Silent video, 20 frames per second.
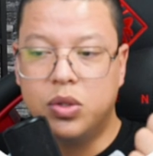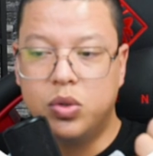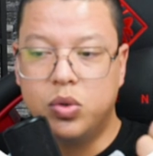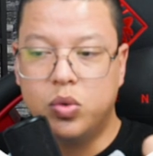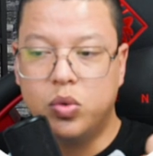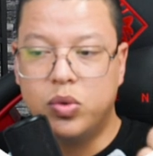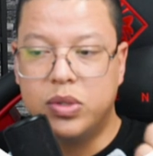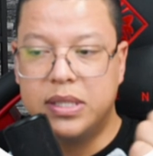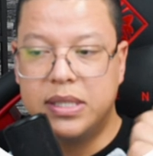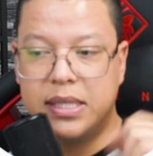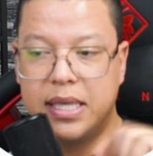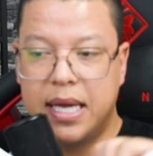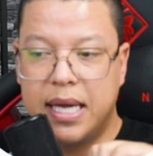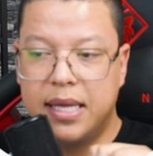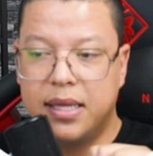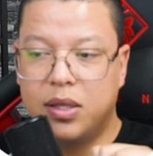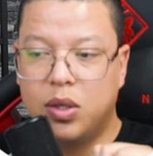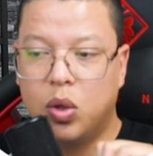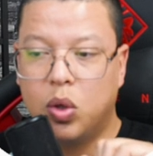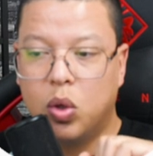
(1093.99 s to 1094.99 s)
to
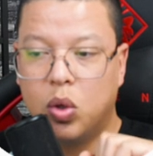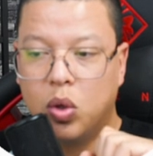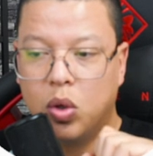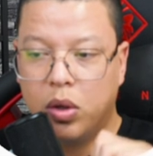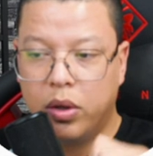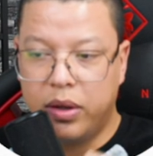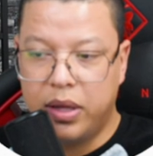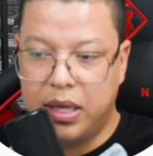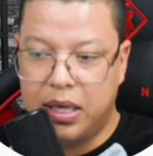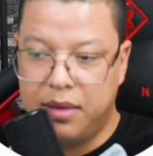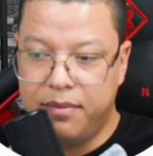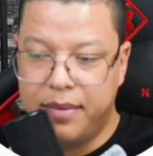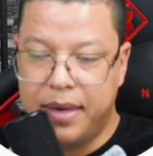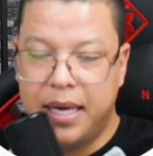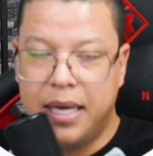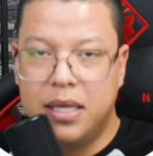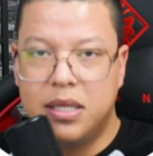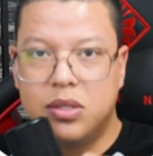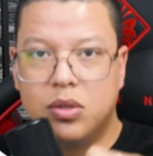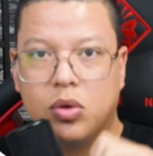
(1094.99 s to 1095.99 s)
send all the
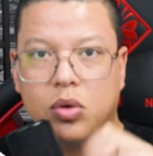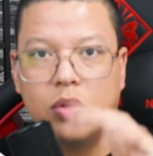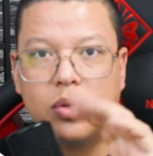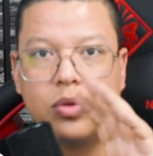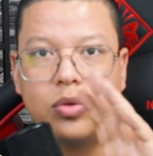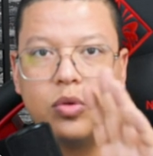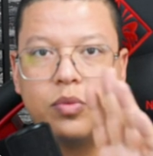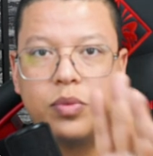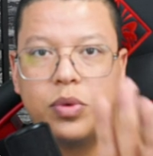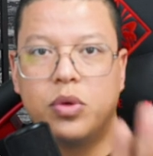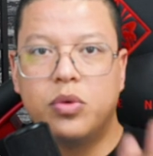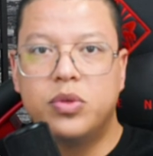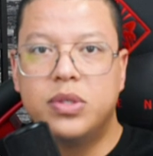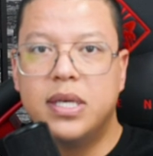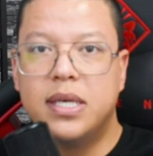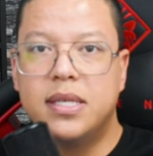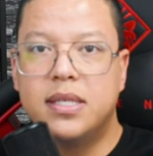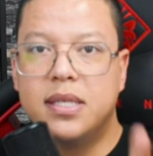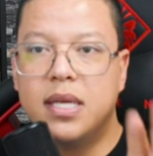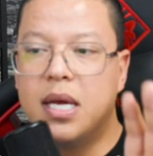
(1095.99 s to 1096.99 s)
emails or to
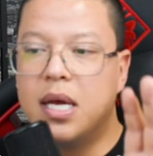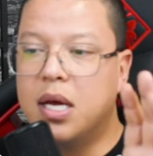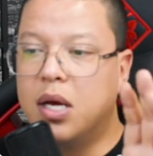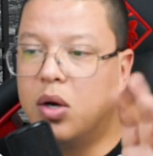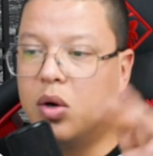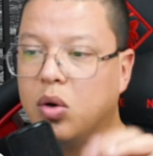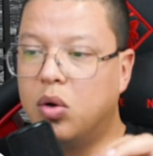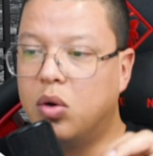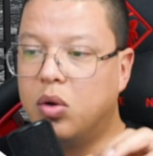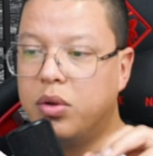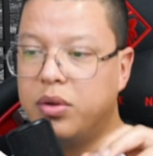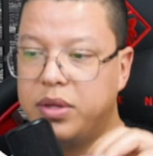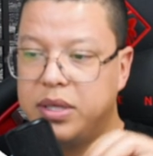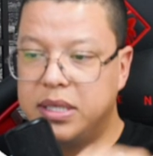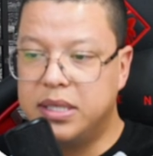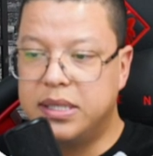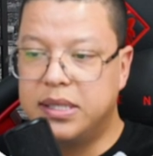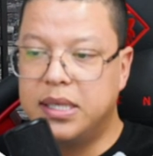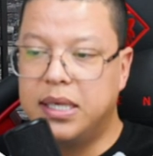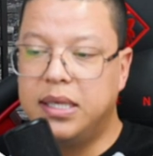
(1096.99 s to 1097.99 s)
process all
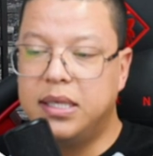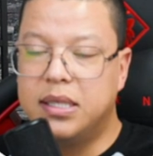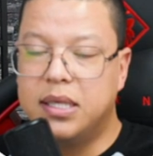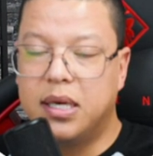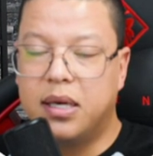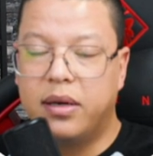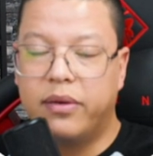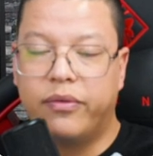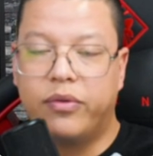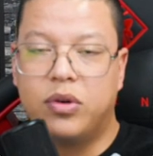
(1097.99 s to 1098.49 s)
this data,